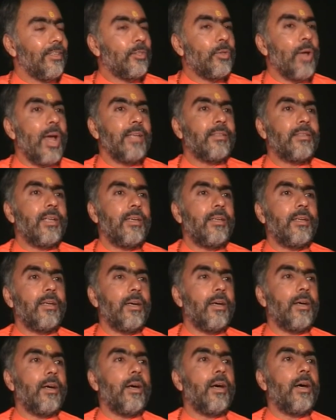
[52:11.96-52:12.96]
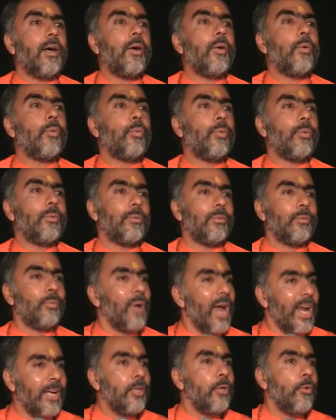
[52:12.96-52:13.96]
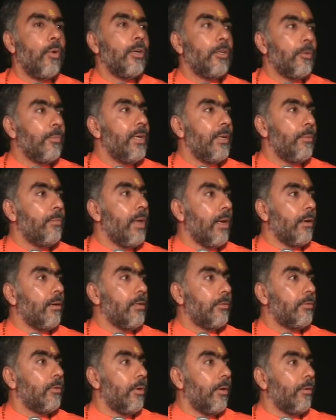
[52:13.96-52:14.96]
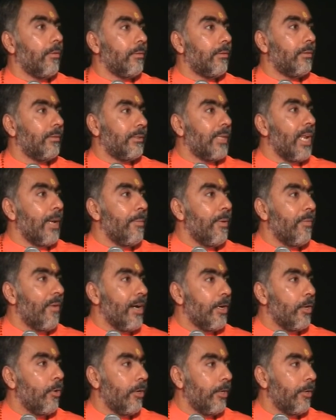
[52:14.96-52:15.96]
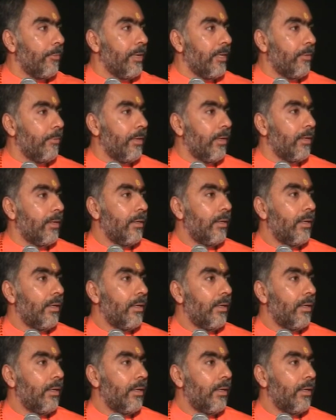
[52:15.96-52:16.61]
So I said, why do you want to meet me? At least, tell me, why do you want to meet me?